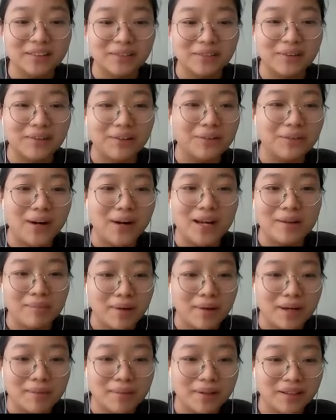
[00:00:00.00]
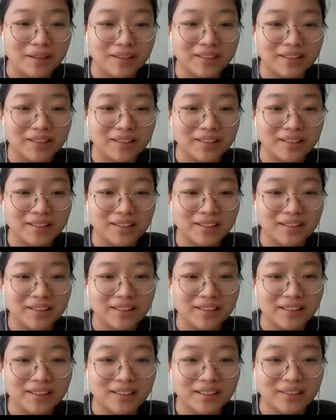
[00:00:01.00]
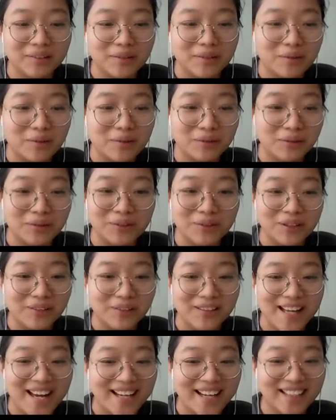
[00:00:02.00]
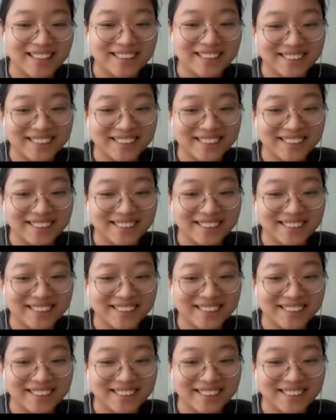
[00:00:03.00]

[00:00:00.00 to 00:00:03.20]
when you write a paper? Do you know that?